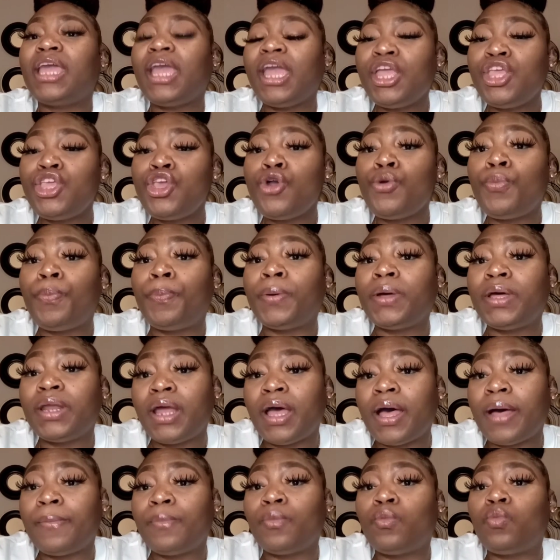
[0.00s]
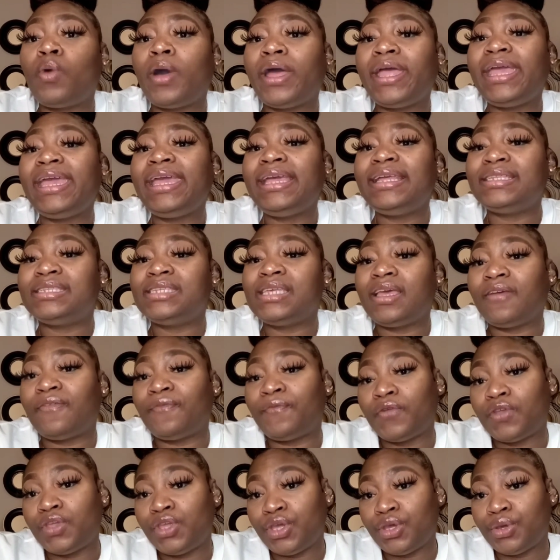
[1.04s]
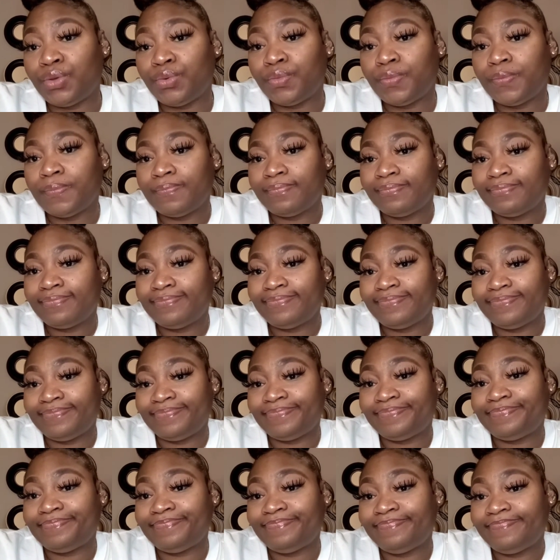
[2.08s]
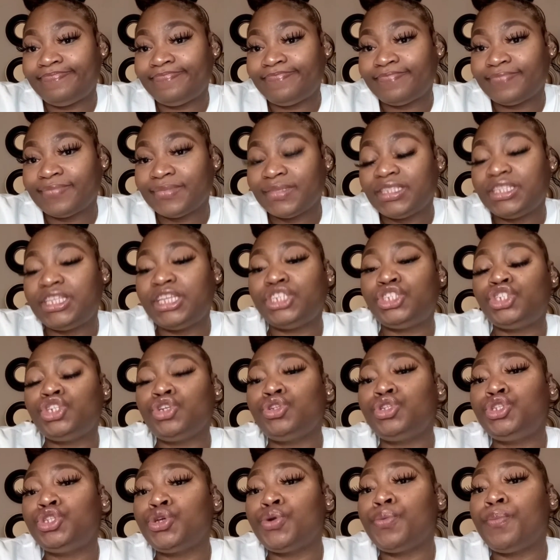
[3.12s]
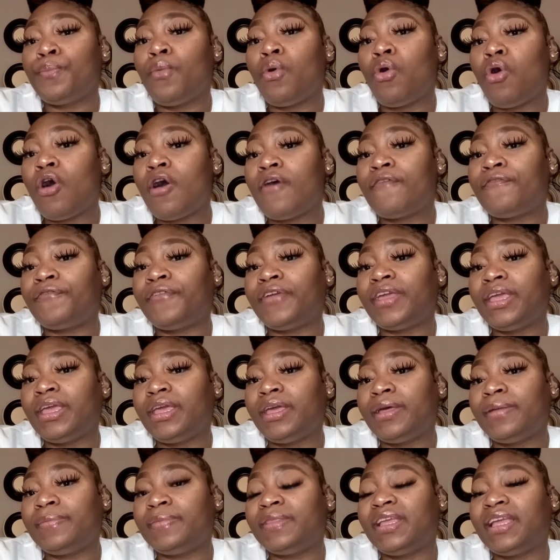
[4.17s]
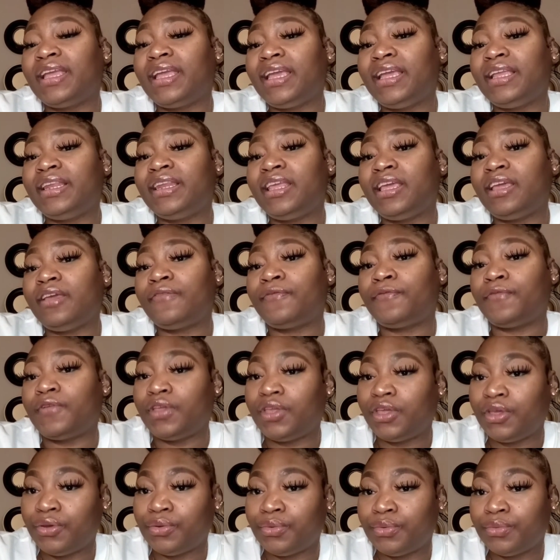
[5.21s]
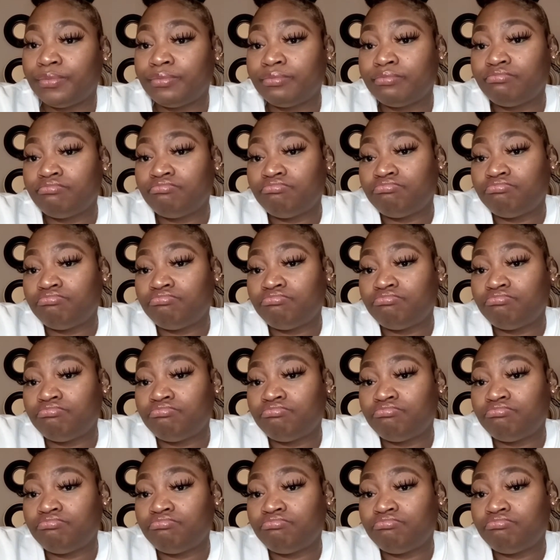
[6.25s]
can you put up what he did for you? Hmm. Did you do more for him than he did for you?